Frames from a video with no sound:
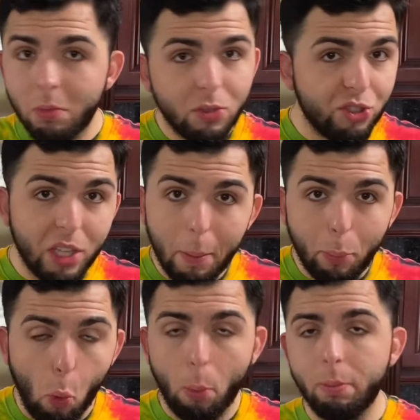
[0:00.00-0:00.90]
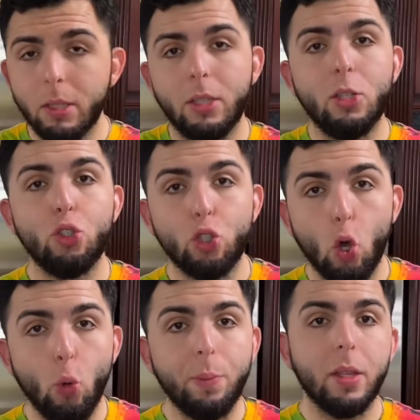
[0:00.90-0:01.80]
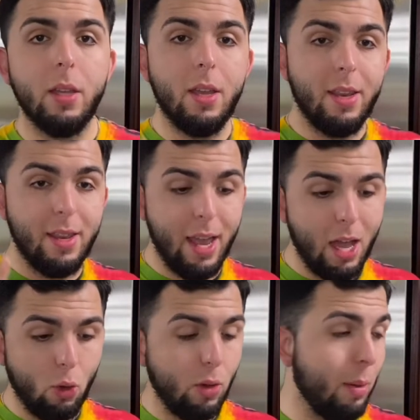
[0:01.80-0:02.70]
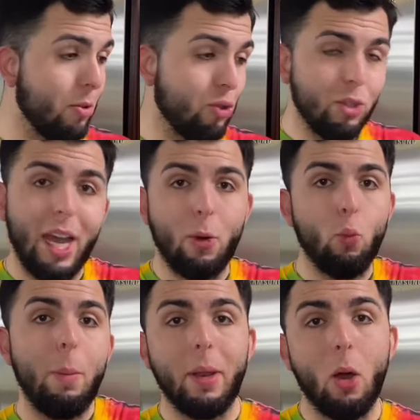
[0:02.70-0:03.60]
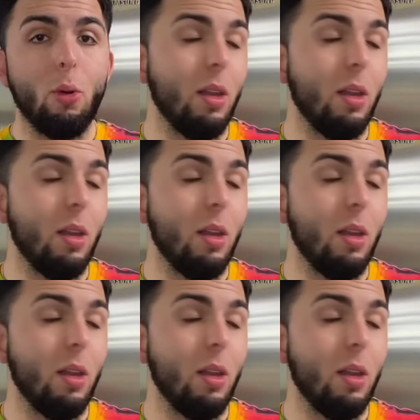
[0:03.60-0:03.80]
Simple. So now I'm gonna show you how to whip it all